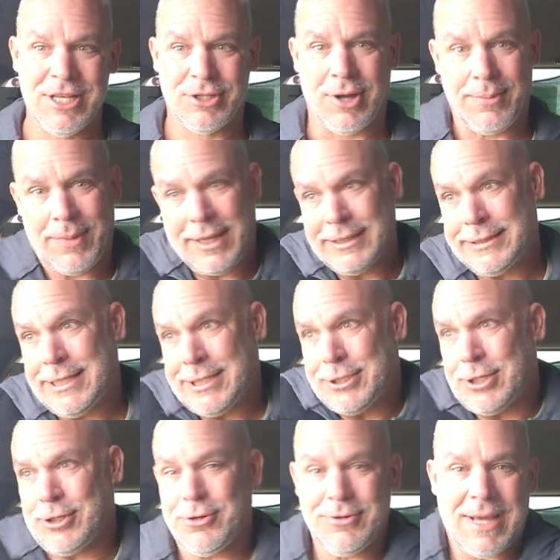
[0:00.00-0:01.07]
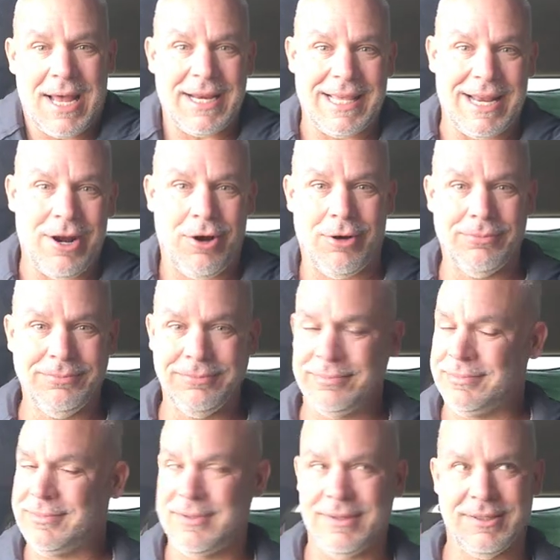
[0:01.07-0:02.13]
So I'm like, doo-doo-doo, gotta get on.
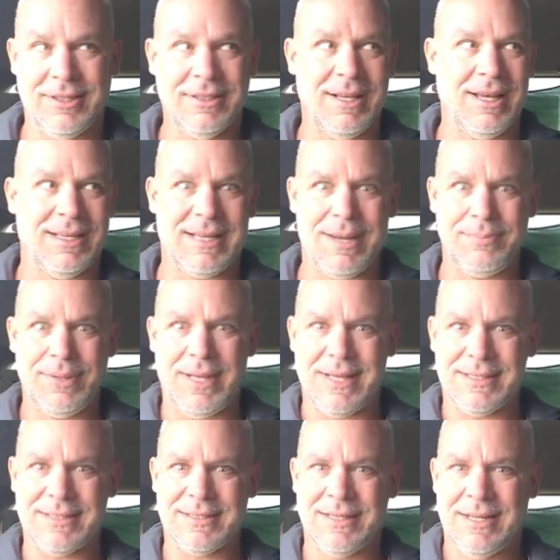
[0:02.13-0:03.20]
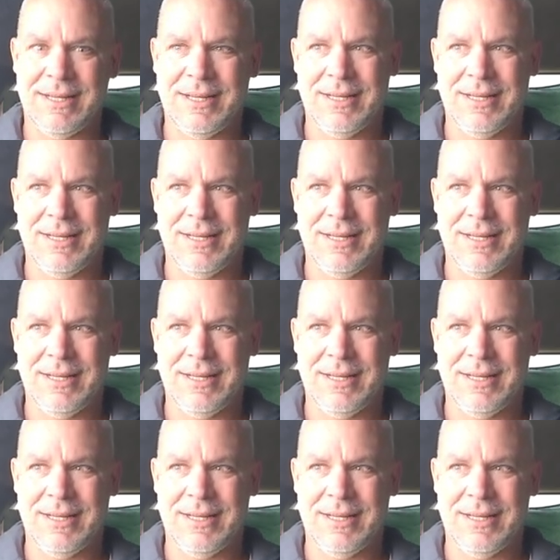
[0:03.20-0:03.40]
Good luck, God bless.